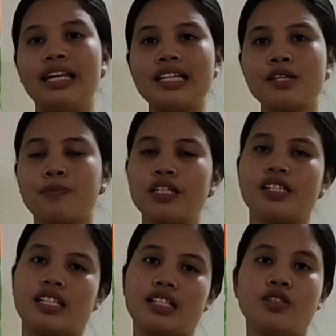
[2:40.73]
let's
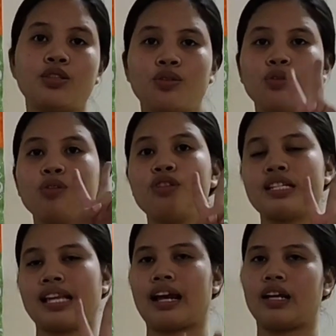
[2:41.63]
proceed to the
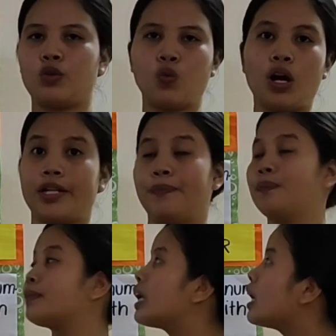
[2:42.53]
second one.
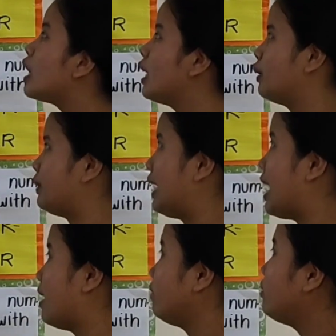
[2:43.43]
We
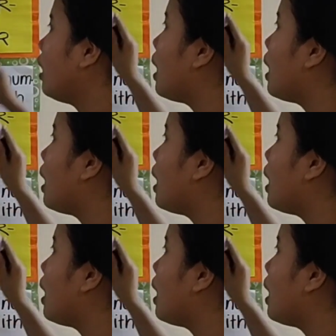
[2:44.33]
have